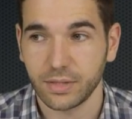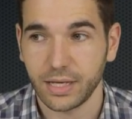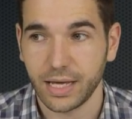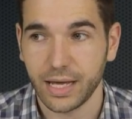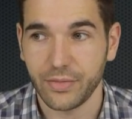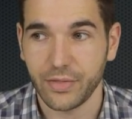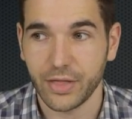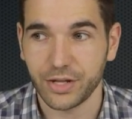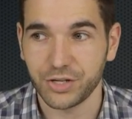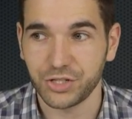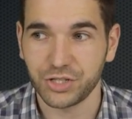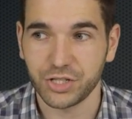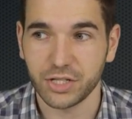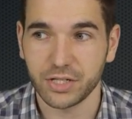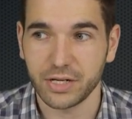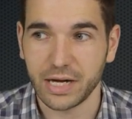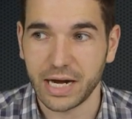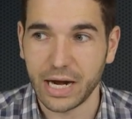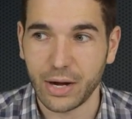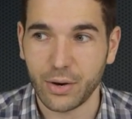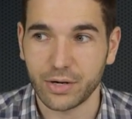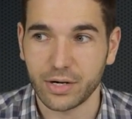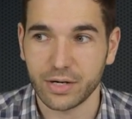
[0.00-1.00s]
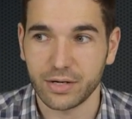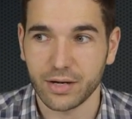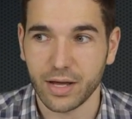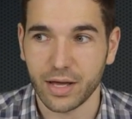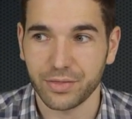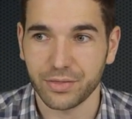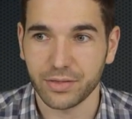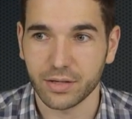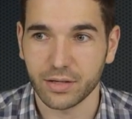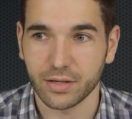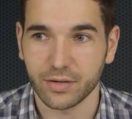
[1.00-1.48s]
and then she inherited
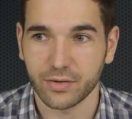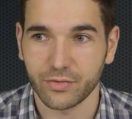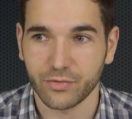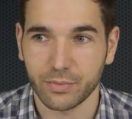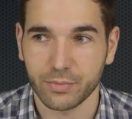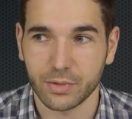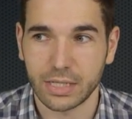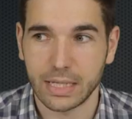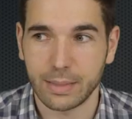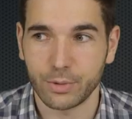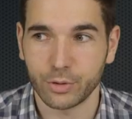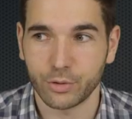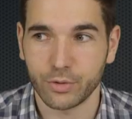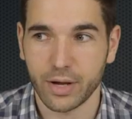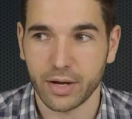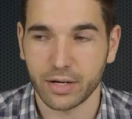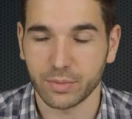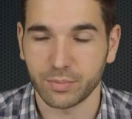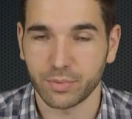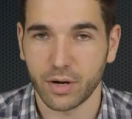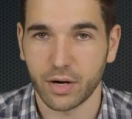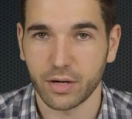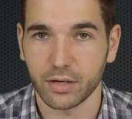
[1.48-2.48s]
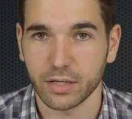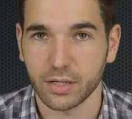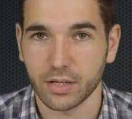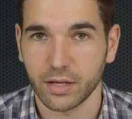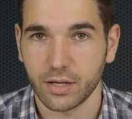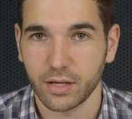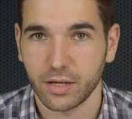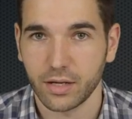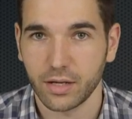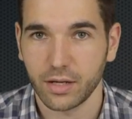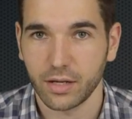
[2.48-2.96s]
nothing from the Democratic Party.
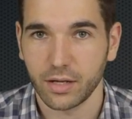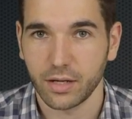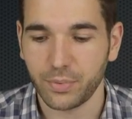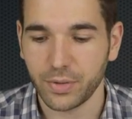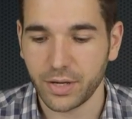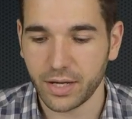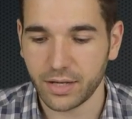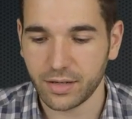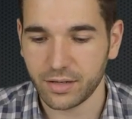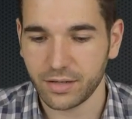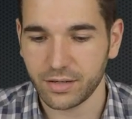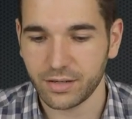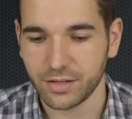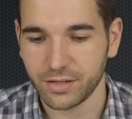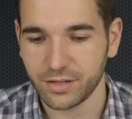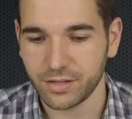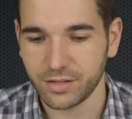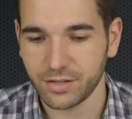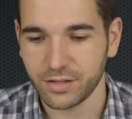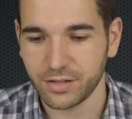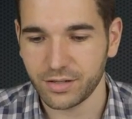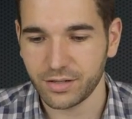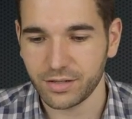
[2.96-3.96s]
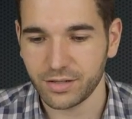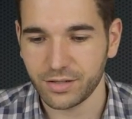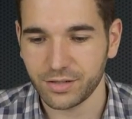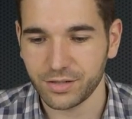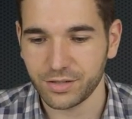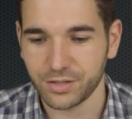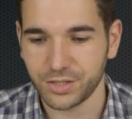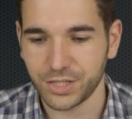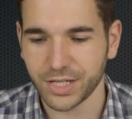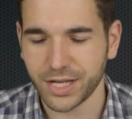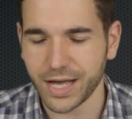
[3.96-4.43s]
But
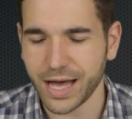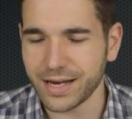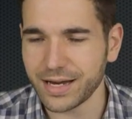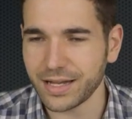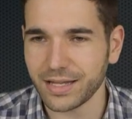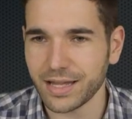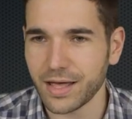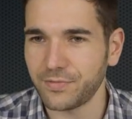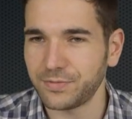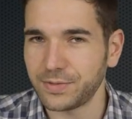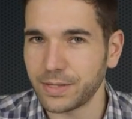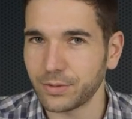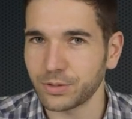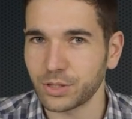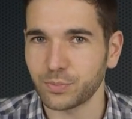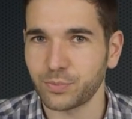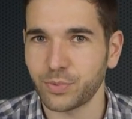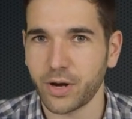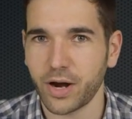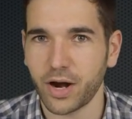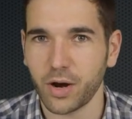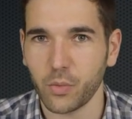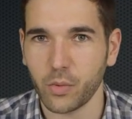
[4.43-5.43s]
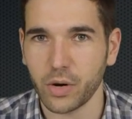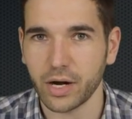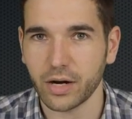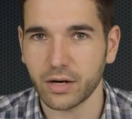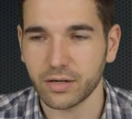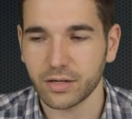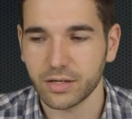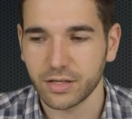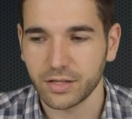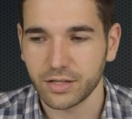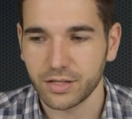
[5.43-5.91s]
she kind of left out the part
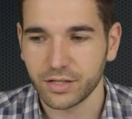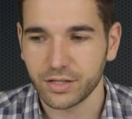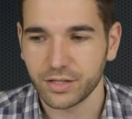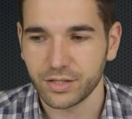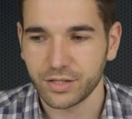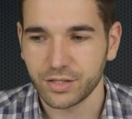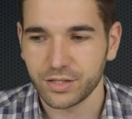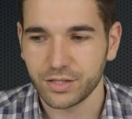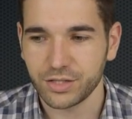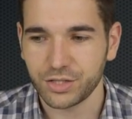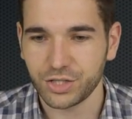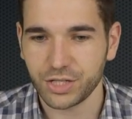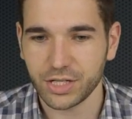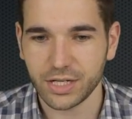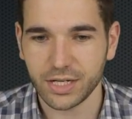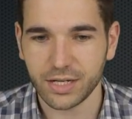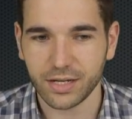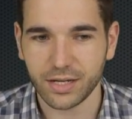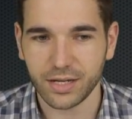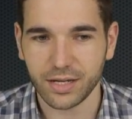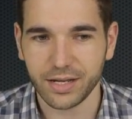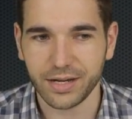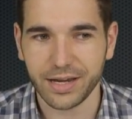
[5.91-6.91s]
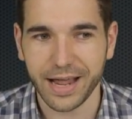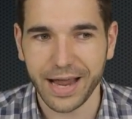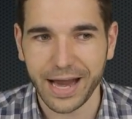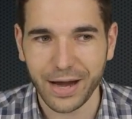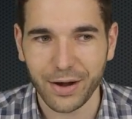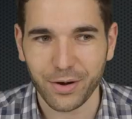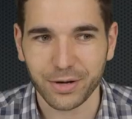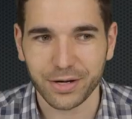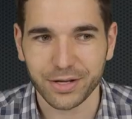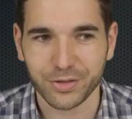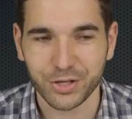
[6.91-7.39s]
where she
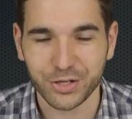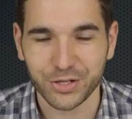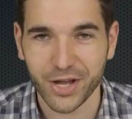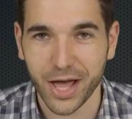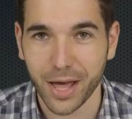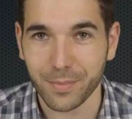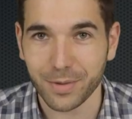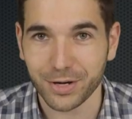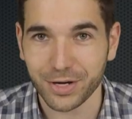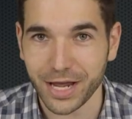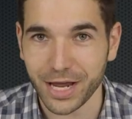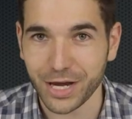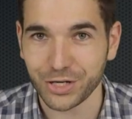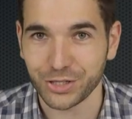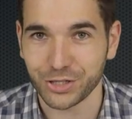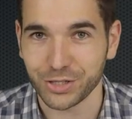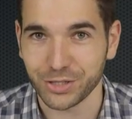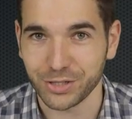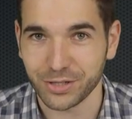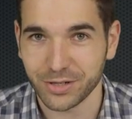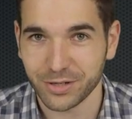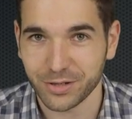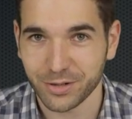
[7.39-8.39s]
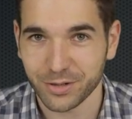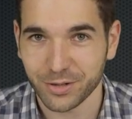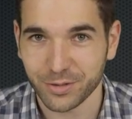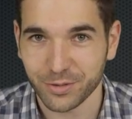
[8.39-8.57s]
inherited the nomination